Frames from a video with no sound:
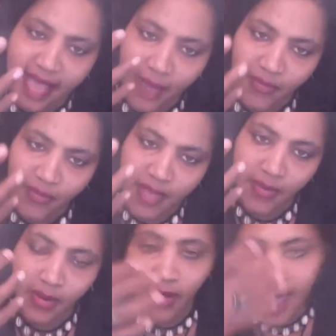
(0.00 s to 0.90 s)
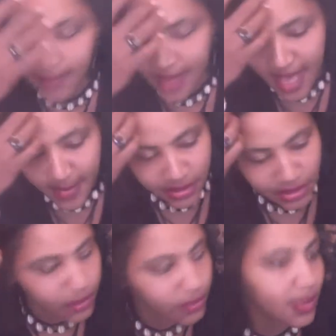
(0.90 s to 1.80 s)
with people and be able
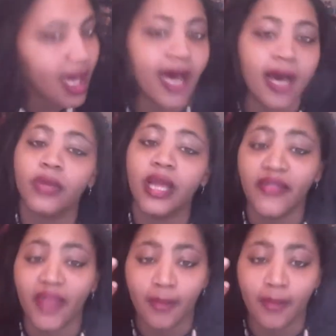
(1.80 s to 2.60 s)
to read them